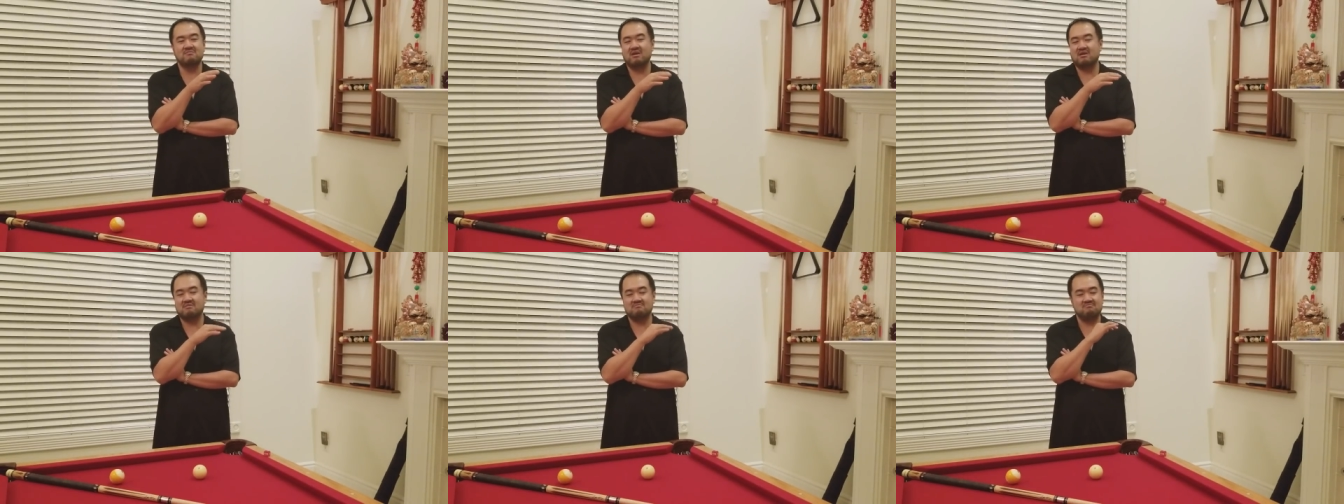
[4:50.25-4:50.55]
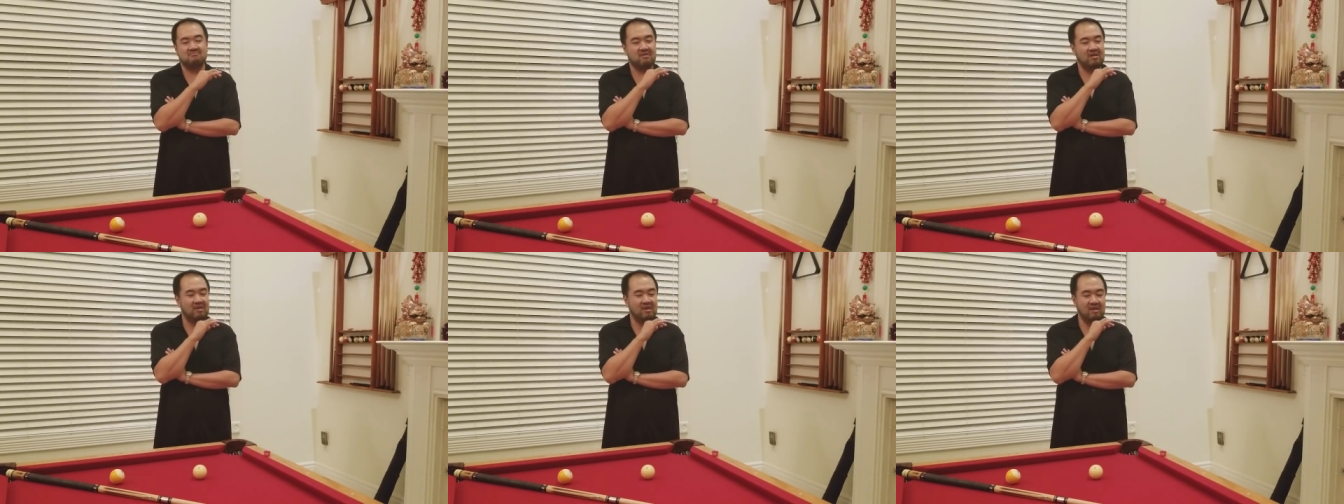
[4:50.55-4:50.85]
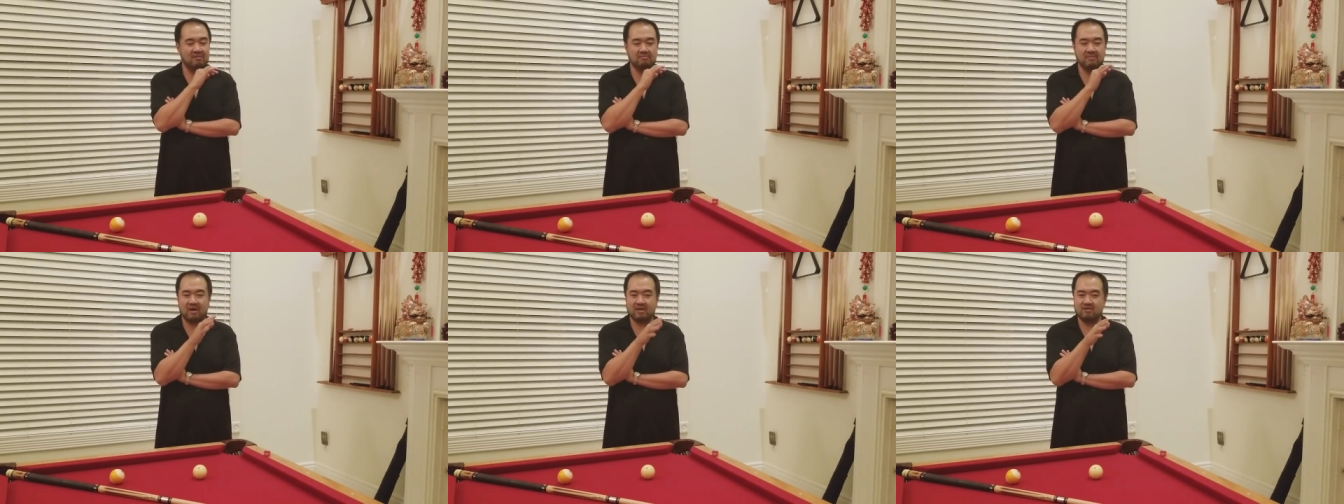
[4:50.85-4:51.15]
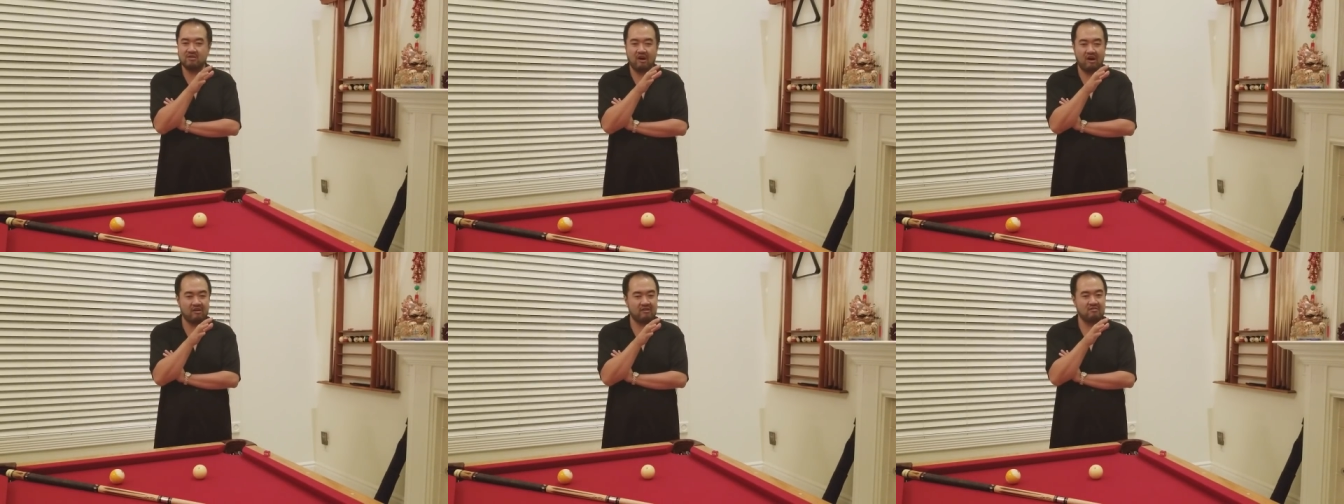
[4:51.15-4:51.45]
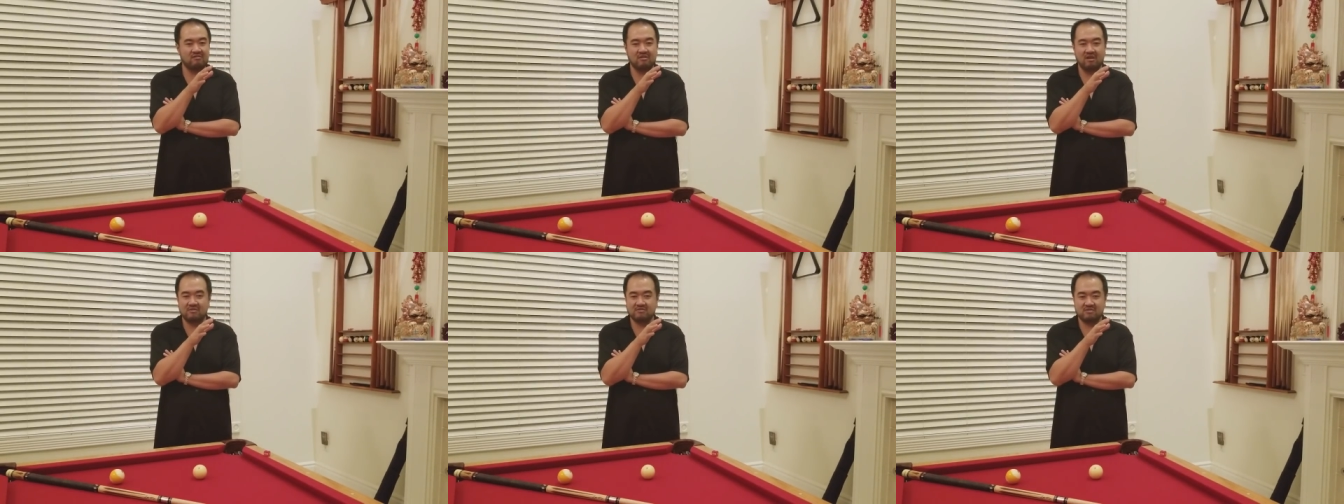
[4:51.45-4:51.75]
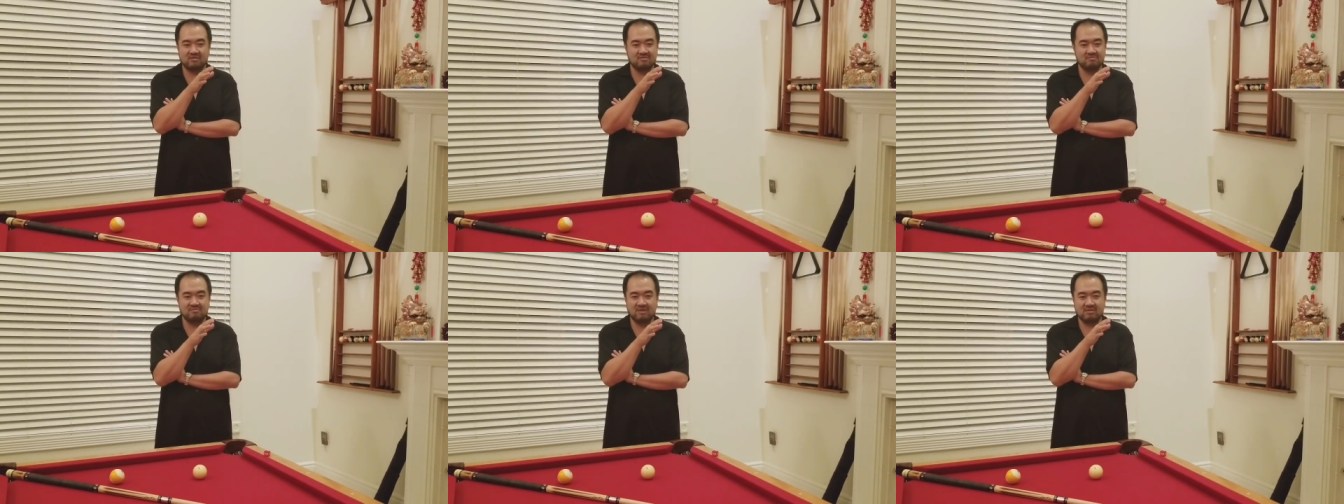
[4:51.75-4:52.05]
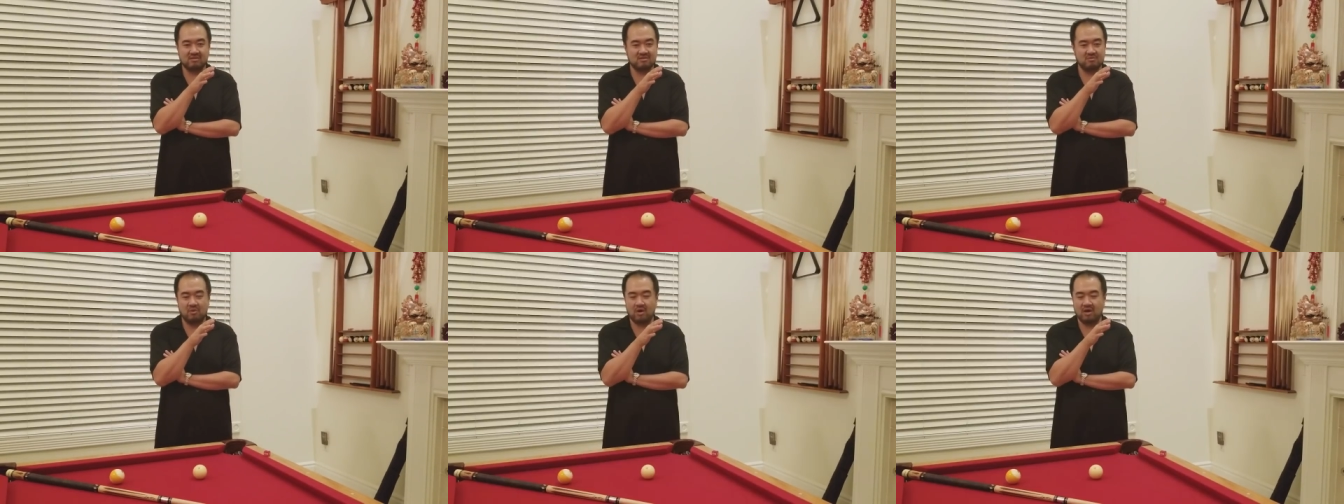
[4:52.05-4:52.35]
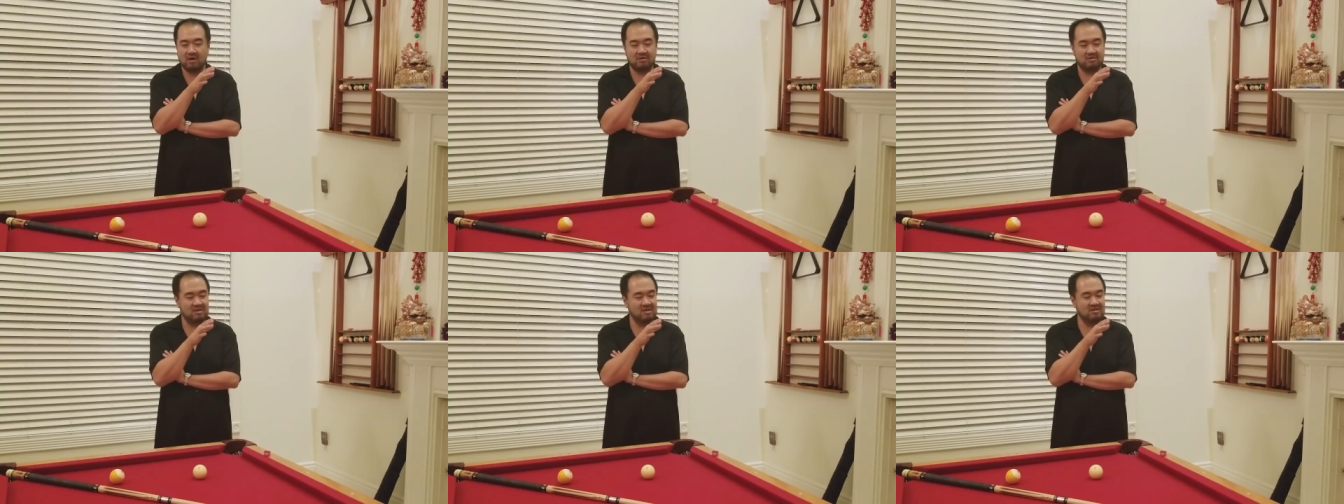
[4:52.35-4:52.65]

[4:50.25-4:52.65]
and my daughter loves him as well.